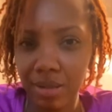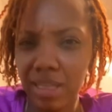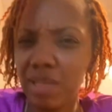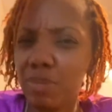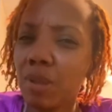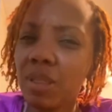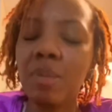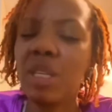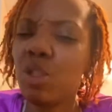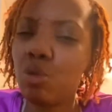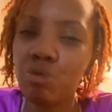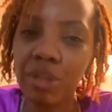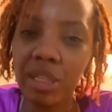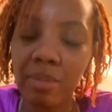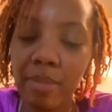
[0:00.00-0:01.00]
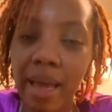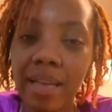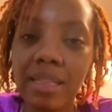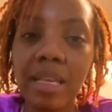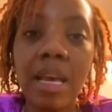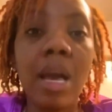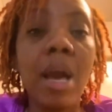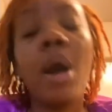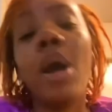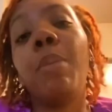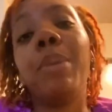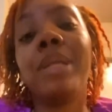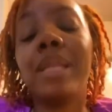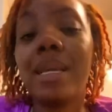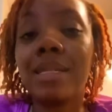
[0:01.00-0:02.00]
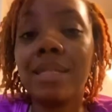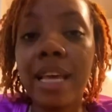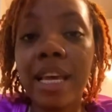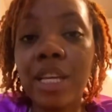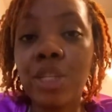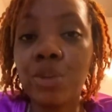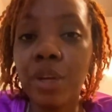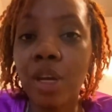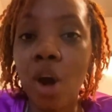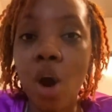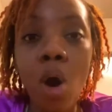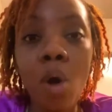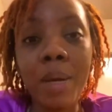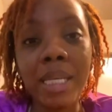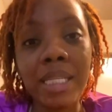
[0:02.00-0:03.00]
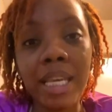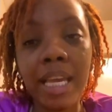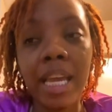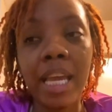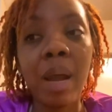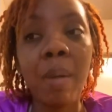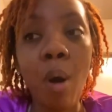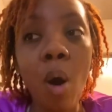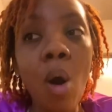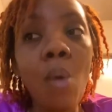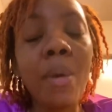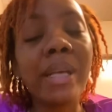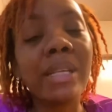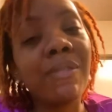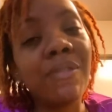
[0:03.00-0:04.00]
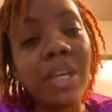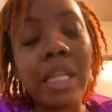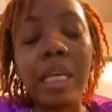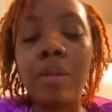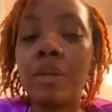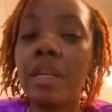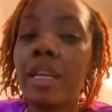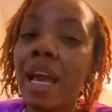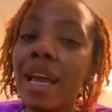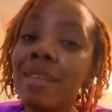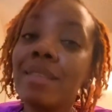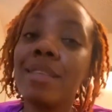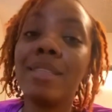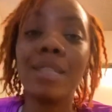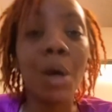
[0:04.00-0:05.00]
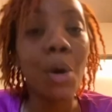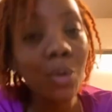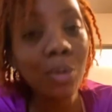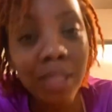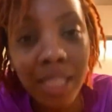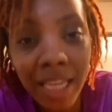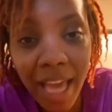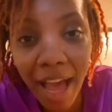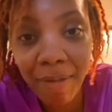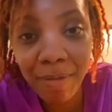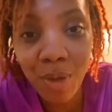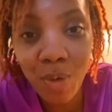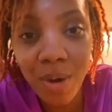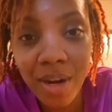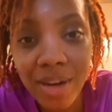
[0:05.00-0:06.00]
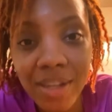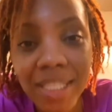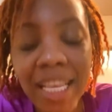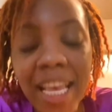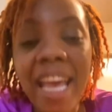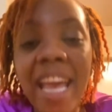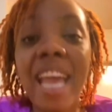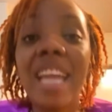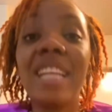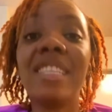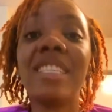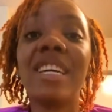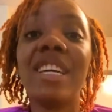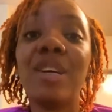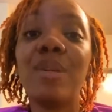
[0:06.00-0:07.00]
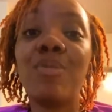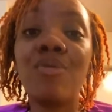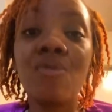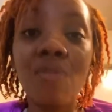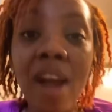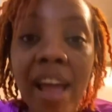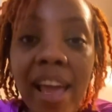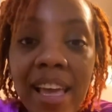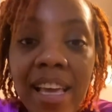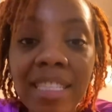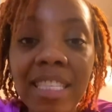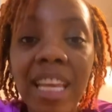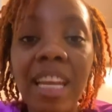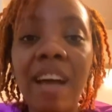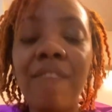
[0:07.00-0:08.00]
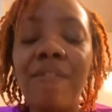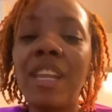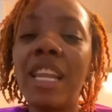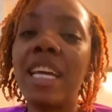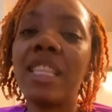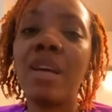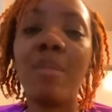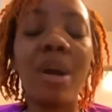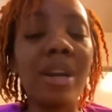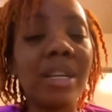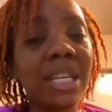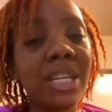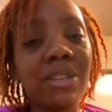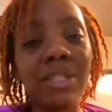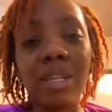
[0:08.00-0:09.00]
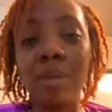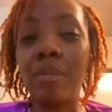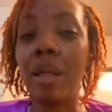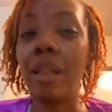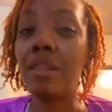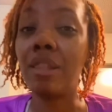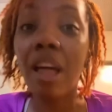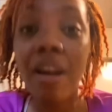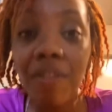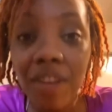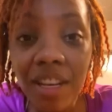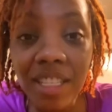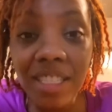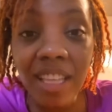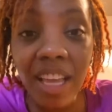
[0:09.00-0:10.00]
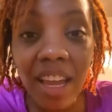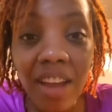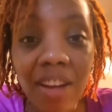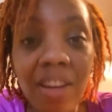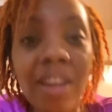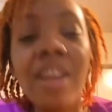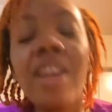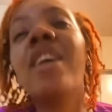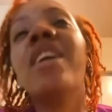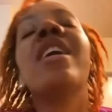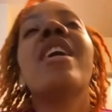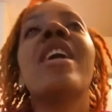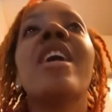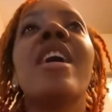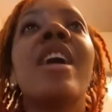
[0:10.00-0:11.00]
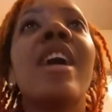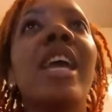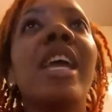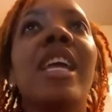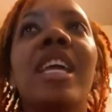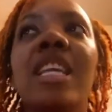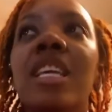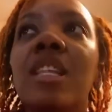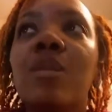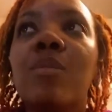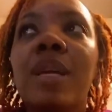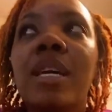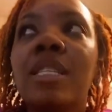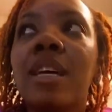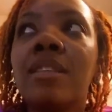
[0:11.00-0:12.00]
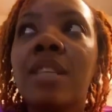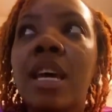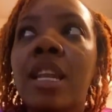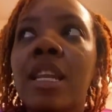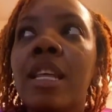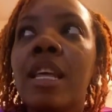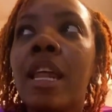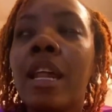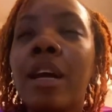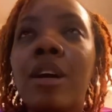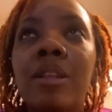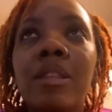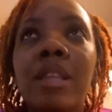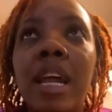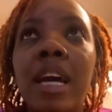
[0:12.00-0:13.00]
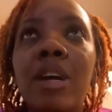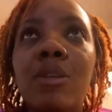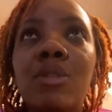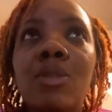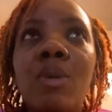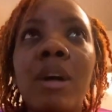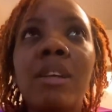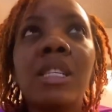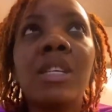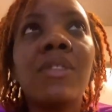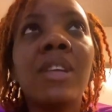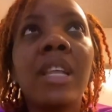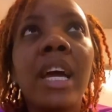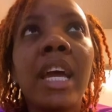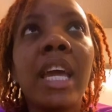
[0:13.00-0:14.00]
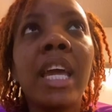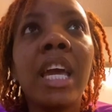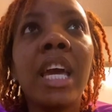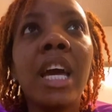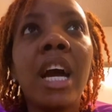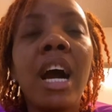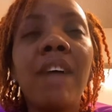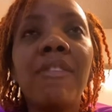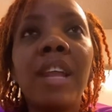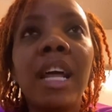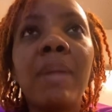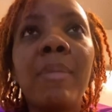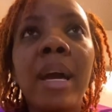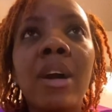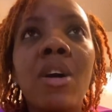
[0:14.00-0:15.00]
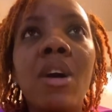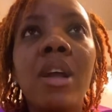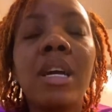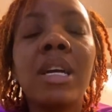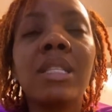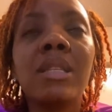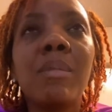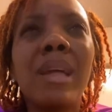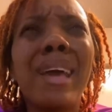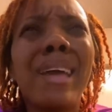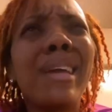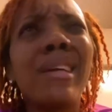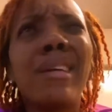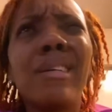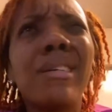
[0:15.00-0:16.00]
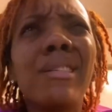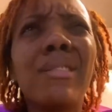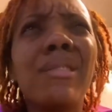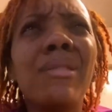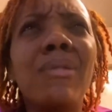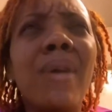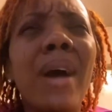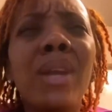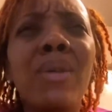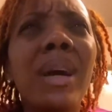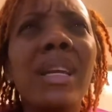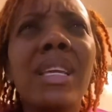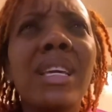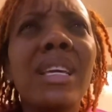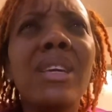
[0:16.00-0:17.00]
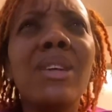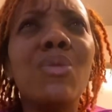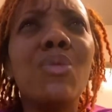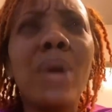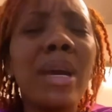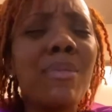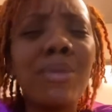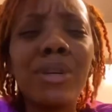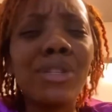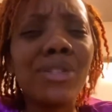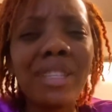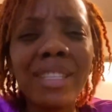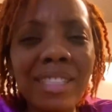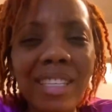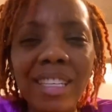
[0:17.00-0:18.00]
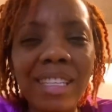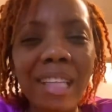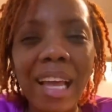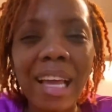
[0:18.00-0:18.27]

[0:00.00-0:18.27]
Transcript: It's supposed to be 2 drinks max. But that second drink always hit, and I'm always feeling nice and toasty afterwards. And it's a good price. And I feel like the bartenders them love us there. And any other place outside of that I go to, I just feel like I'm alcoholic, because I'm like, why do I need way more drinks than this?